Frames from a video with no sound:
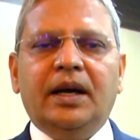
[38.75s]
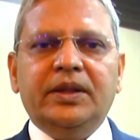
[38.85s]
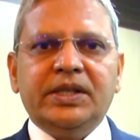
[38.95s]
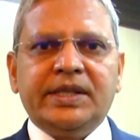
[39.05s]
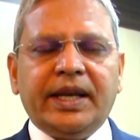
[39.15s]

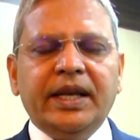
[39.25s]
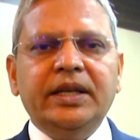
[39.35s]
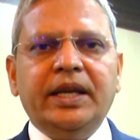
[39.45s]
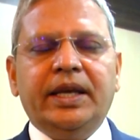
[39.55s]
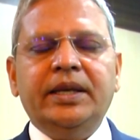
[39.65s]
On the
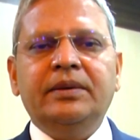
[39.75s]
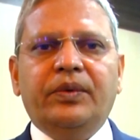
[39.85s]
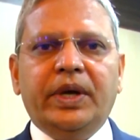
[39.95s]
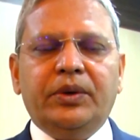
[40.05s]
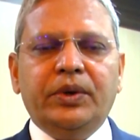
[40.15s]
second day,
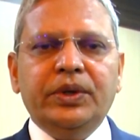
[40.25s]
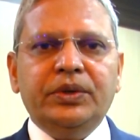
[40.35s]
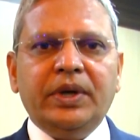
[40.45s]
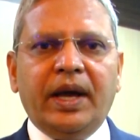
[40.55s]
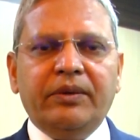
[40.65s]
we are going
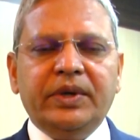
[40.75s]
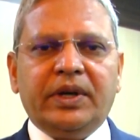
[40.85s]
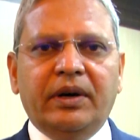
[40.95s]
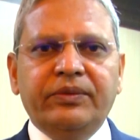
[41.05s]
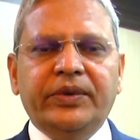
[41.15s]
to have the
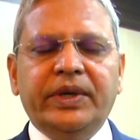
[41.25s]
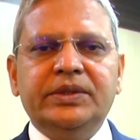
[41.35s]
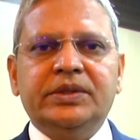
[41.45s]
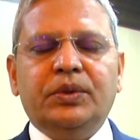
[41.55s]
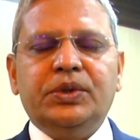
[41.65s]

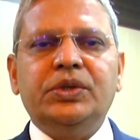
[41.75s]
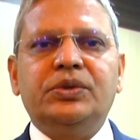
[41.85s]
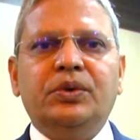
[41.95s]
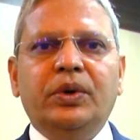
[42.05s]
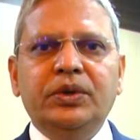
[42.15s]
conference which
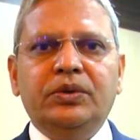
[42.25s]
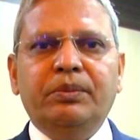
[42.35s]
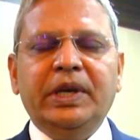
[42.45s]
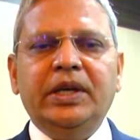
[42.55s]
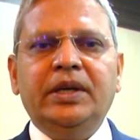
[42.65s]
is going to
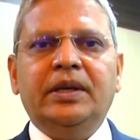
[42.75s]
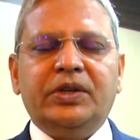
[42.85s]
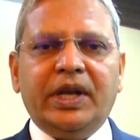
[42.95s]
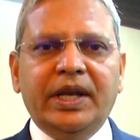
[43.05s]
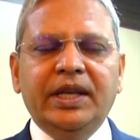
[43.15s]
be
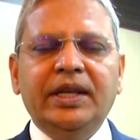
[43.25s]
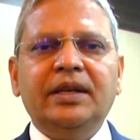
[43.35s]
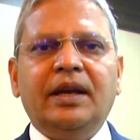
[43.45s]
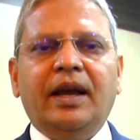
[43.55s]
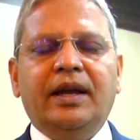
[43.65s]

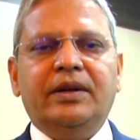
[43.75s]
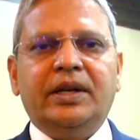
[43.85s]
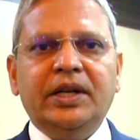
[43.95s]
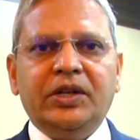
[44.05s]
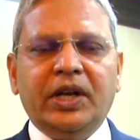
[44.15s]
training and
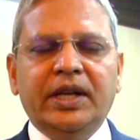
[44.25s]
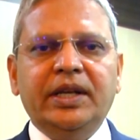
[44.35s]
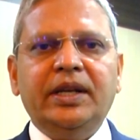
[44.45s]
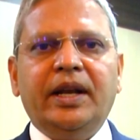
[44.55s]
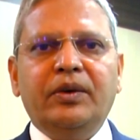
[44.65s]

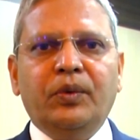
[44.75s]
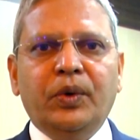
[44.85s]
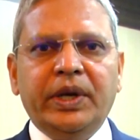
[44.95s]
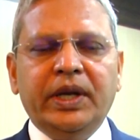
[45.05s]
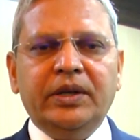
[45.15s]
retraining and
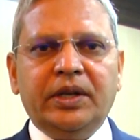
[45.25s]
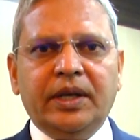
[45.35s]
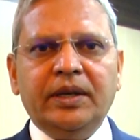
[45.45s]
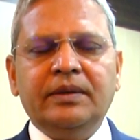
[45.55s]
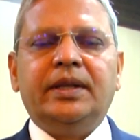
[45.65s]

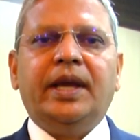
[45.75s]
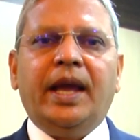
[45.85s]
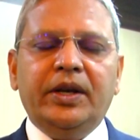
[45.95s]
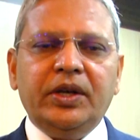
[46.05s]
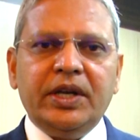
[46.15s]
orienting the
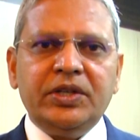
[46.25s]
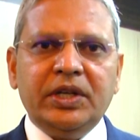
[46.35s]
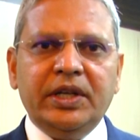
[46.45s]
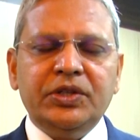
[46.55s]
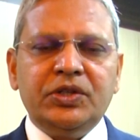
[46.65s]

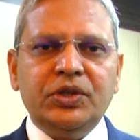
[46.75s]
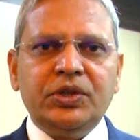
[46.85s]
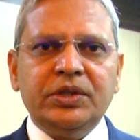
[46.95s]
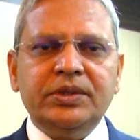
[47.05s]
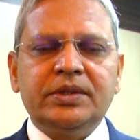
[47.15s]
educational
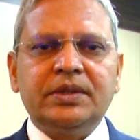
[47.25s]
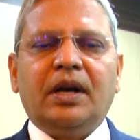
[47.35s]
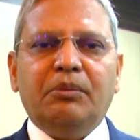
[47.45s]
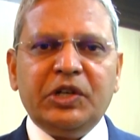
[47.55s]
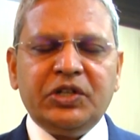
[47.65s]
institutions,
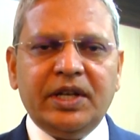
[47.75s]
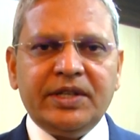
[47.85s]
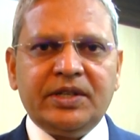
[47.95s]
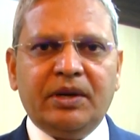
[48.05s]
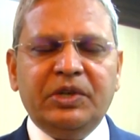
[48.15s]
commercial
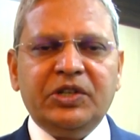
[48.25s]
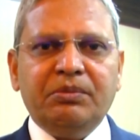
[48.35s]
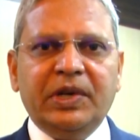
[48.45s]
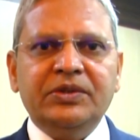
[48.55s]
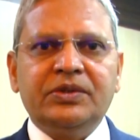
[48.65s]

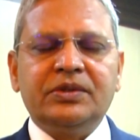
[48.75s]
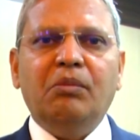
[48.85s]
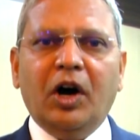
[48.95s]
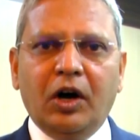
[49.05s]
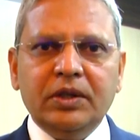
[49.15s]
establishments,
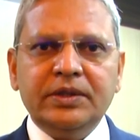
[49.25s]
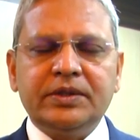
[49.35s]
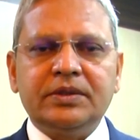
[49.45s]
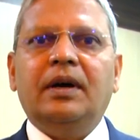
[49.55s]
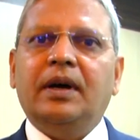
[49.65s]

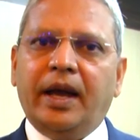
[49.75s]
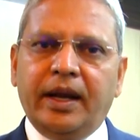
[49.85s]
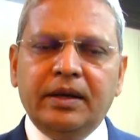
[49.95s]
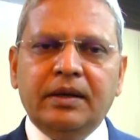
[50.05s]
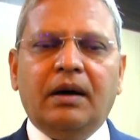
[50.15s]
malls,
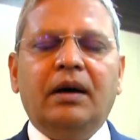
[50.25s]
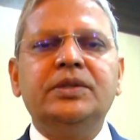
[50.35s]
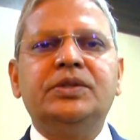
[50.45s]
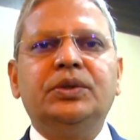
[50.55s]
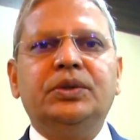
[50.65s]
and
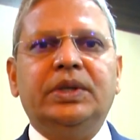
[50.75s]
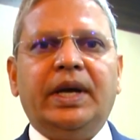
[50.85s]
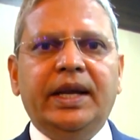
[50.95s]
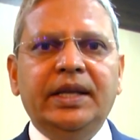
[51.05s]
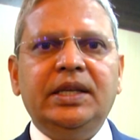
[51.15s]
also the
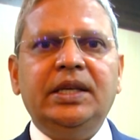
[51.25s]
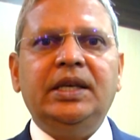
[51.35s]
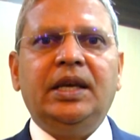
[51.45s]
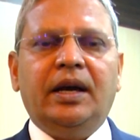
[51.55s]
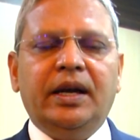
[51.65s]
I
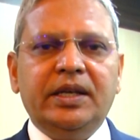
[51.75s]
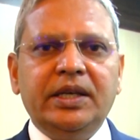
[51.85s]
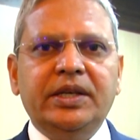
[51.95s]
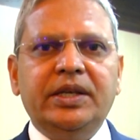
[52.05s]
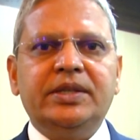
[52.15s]
T, I T
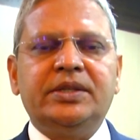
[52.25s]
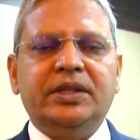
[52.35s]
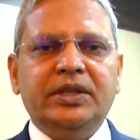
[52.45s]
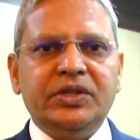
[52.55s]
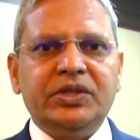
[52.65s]
E S,
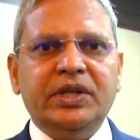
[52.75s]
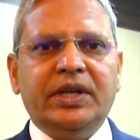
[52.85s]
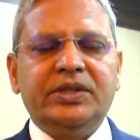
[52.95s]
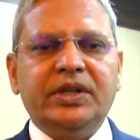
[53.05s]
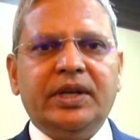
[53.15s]
industry,
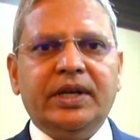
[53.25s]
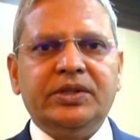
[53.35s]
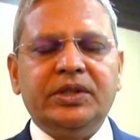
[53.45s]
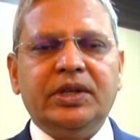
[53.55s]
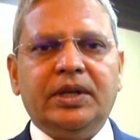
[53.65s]
etc., et
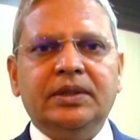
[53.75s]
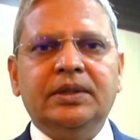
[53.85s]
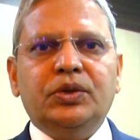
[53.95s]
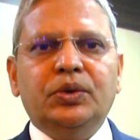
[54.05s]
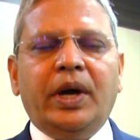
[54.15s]
cetera,
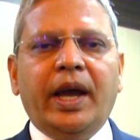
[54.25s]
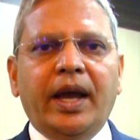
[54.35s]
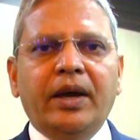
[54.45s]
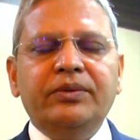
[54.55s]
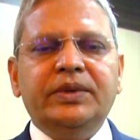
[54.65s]
to
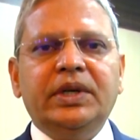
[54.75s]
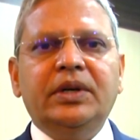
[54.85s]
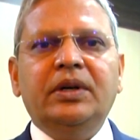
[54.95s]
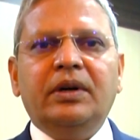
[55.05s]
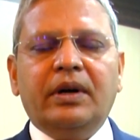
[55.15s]
have
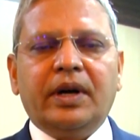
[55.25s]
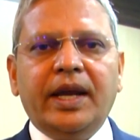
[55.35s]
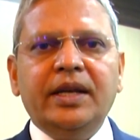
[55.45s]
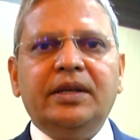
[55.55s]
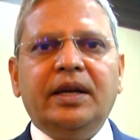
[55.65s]
the
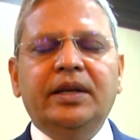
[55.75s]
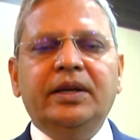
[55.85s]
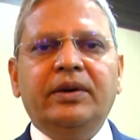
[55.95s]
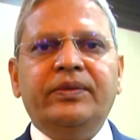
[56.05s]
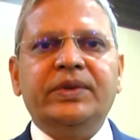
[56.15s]
right
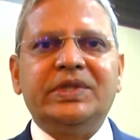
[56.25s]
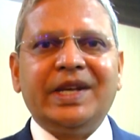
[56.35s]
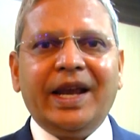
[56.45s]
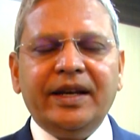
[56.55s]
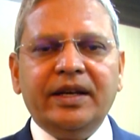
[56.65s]
kind of
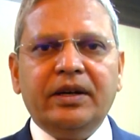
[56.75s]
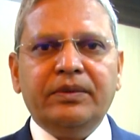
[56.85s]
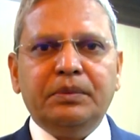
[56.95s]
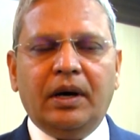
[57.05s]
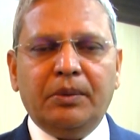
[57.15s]
standard
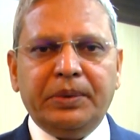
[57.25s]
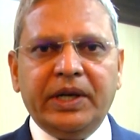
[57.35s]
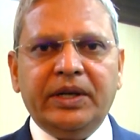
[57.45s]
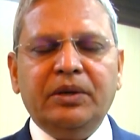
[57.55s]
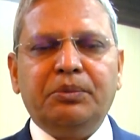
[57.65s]
of
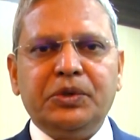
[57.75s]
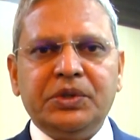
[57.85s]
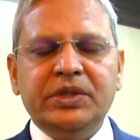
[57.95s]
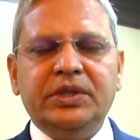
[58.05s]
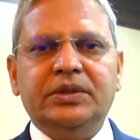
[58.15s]
operating
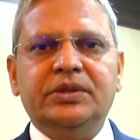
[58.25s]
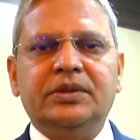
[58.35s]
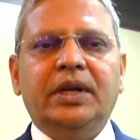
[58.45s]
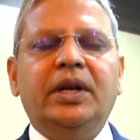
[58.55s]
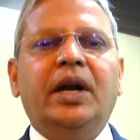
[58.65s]

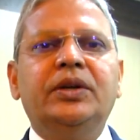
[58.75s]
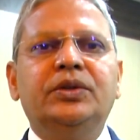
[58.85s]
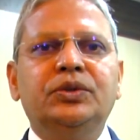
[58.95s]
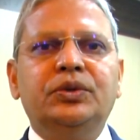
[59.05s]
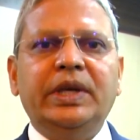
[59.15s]
procedures in order
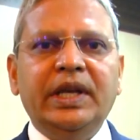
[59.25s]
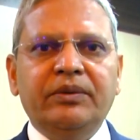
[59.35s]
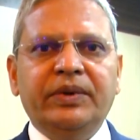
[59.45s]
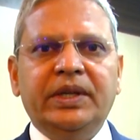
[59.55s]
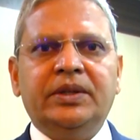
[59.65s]
to
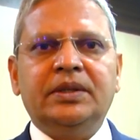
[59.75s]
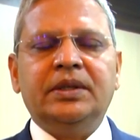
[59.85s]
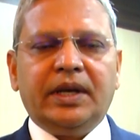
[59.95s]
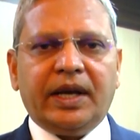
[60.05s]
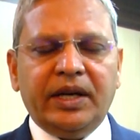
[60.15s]
deal
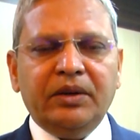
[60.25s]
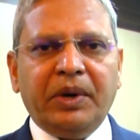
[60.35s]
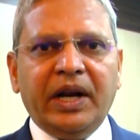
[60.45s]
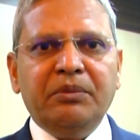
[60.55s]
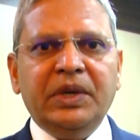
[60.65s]
with the current
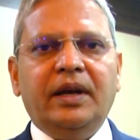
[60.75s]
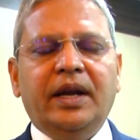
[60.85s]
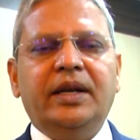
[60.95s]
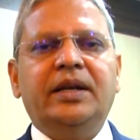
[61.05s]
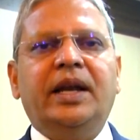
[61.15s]
pandemic and